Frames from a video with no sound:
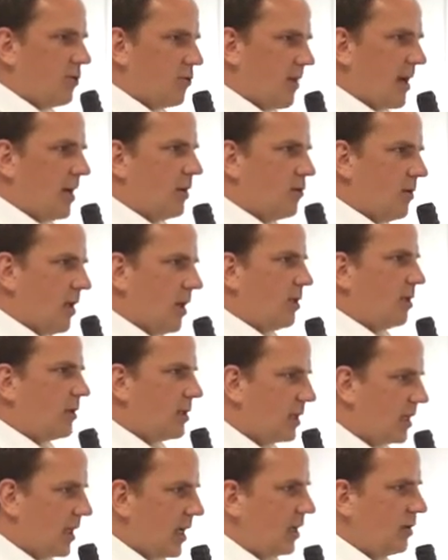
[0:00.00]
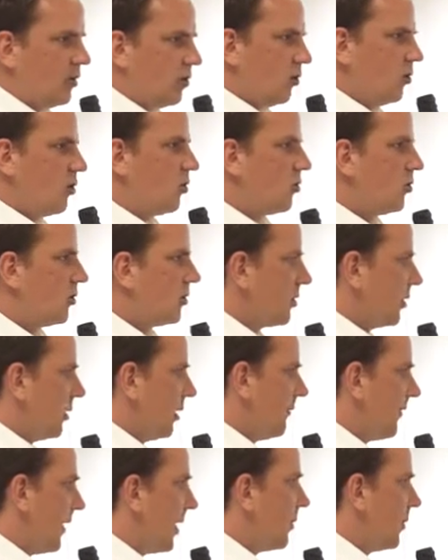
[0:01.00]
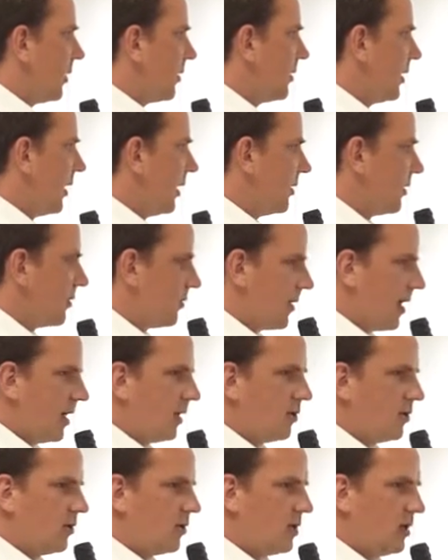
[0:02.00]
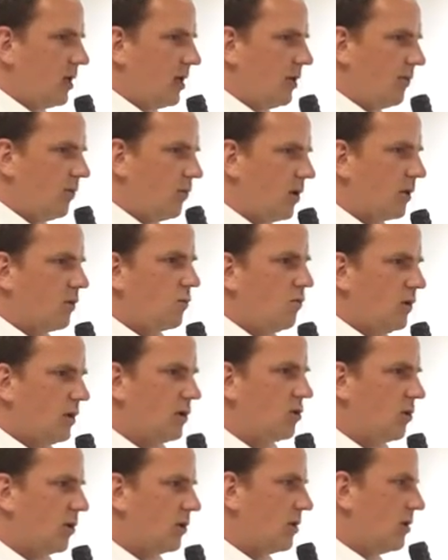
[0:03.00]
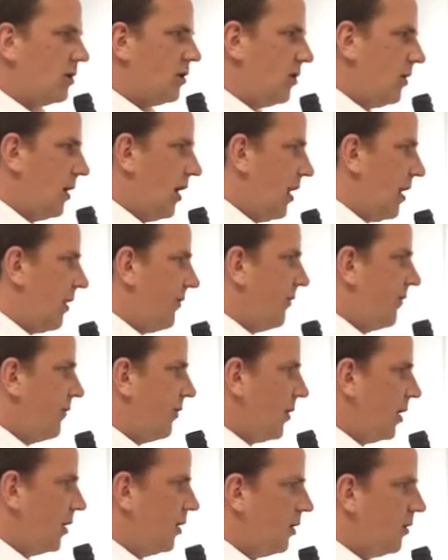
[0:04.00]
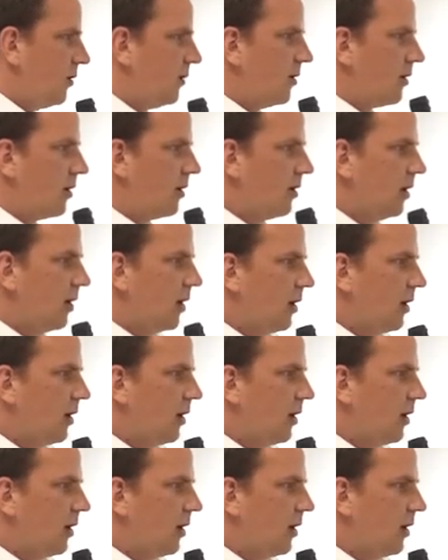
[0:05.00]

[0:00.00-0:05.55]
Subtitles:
Try to understand your local environment and try to see what resources you have, manure,